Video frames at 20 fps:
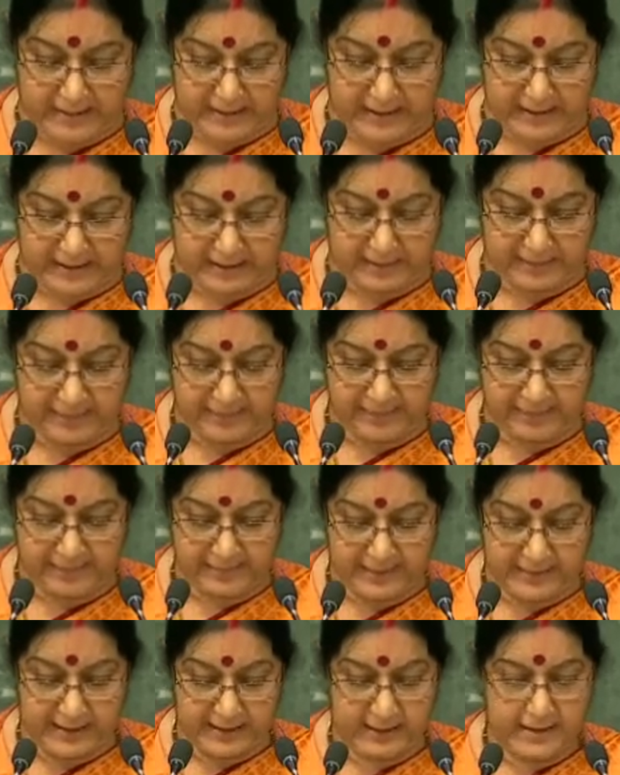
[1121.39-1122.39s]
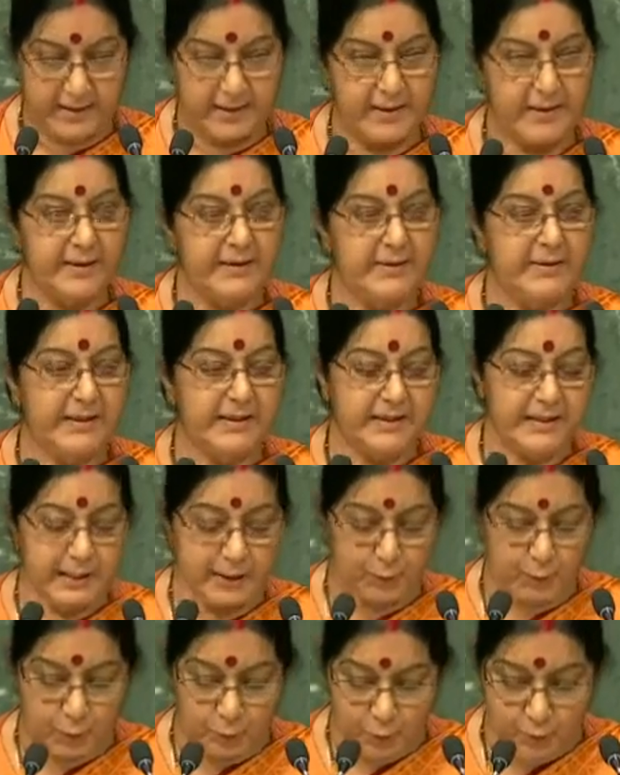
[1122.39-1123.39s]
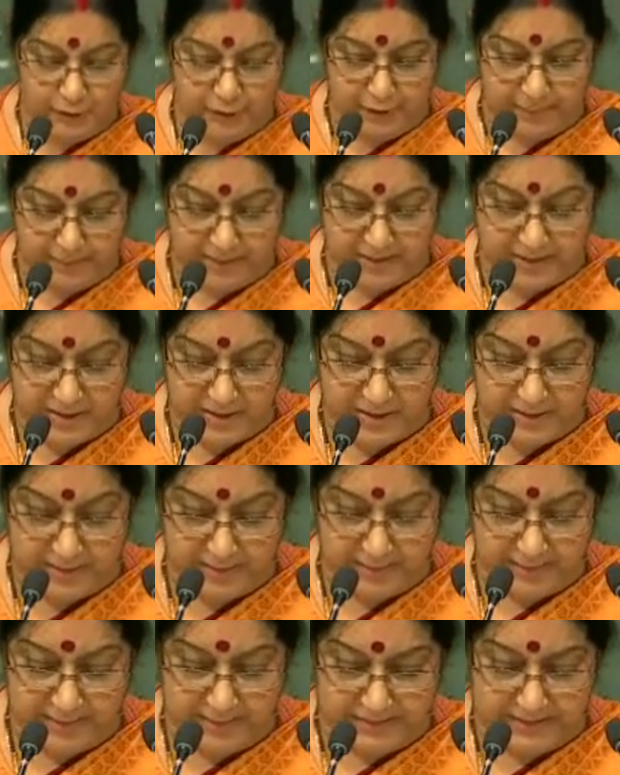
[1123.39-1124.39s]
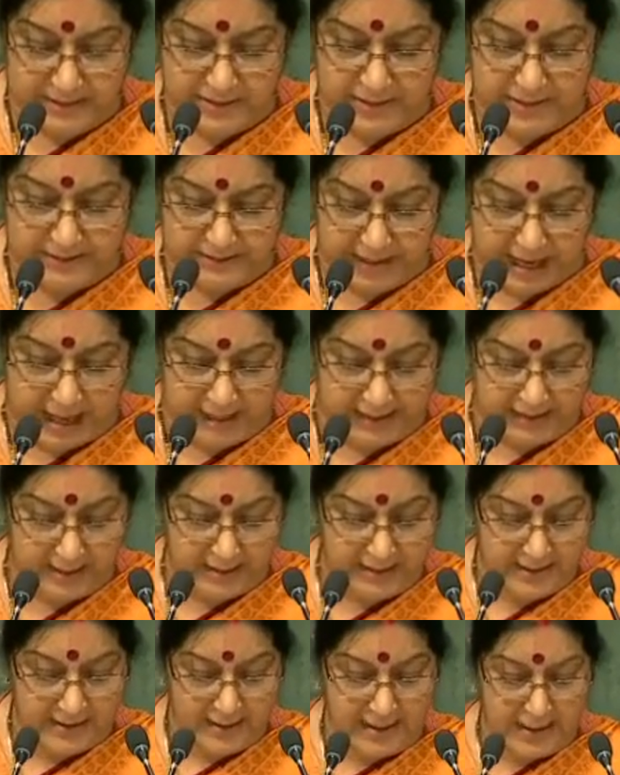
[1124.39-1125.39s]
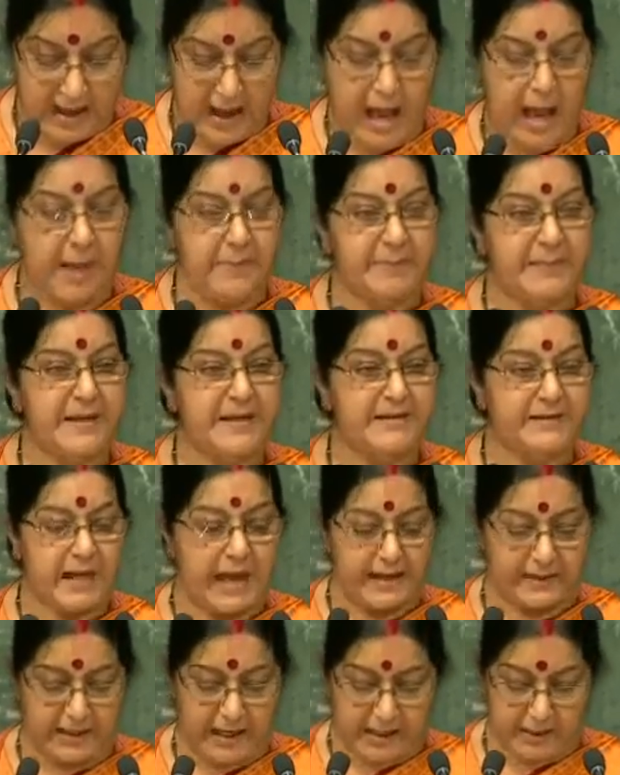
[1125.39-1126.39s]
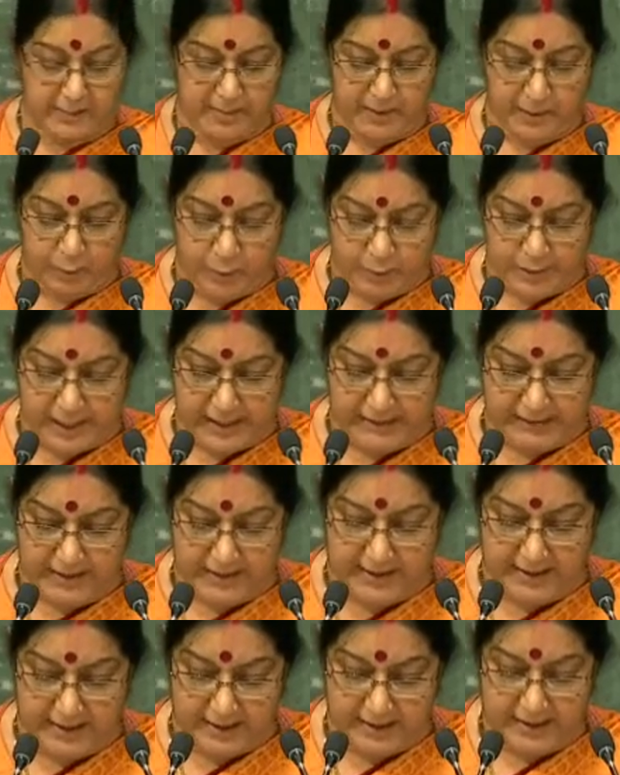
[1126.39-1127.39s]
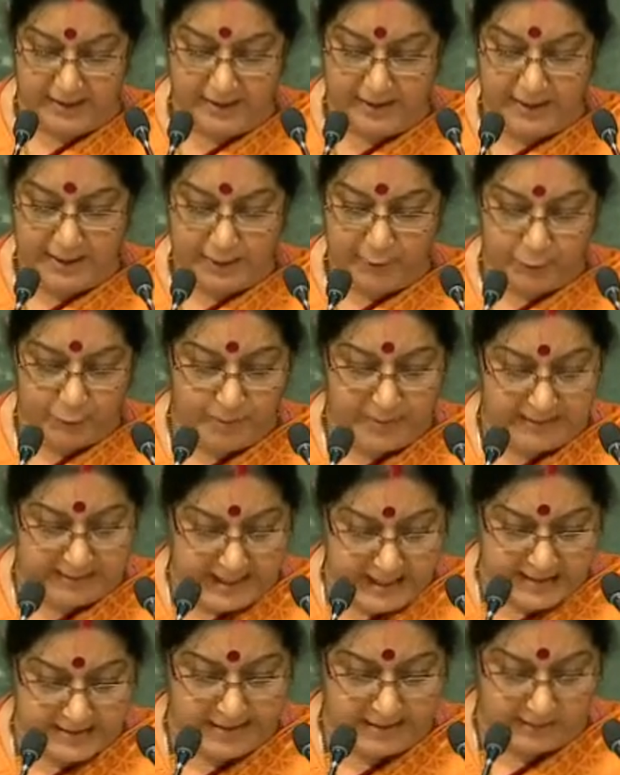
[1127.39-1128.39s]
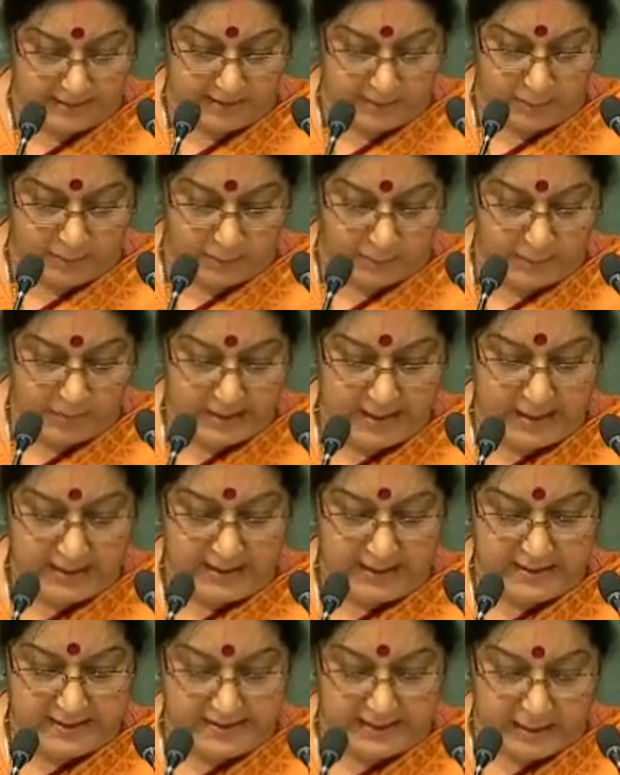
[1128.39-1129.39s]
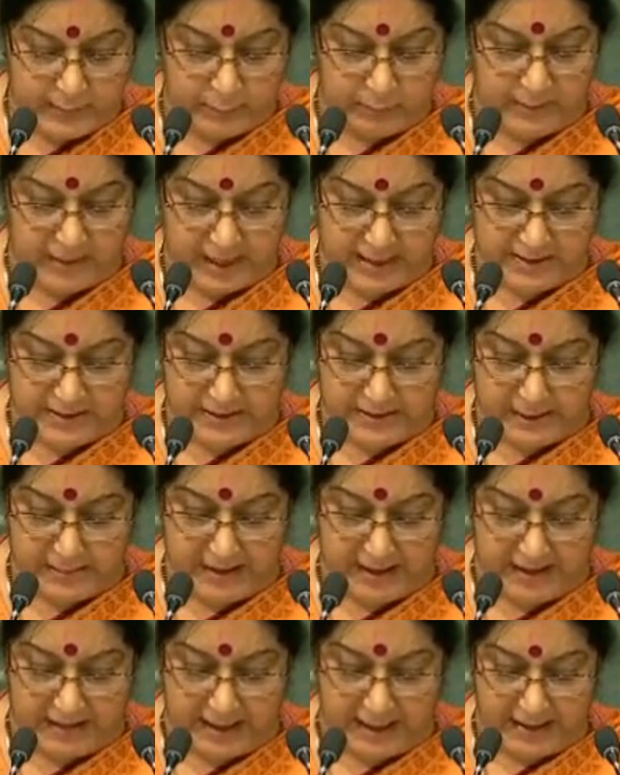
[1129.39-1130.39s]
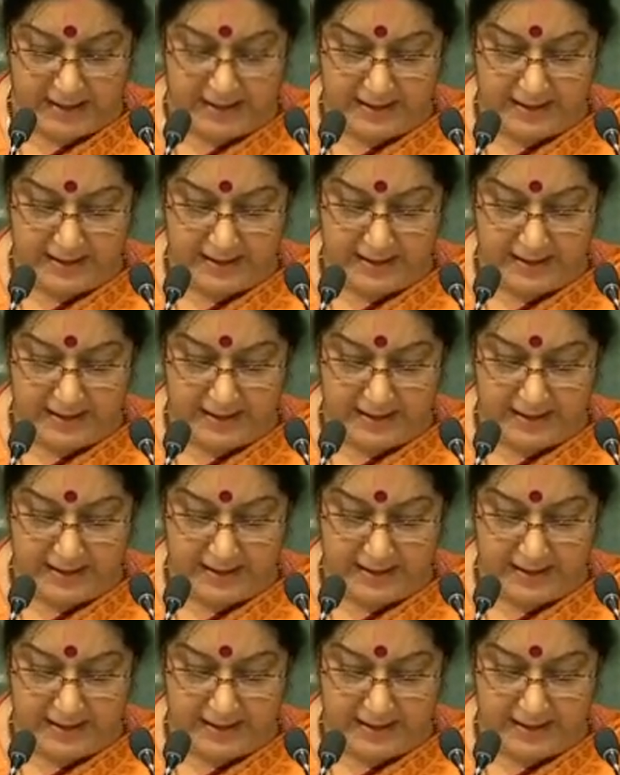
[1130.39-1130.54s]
through the intergovernmental negotiations towards text-based negotiations. If both these long-pending issues are addressed during your presidency,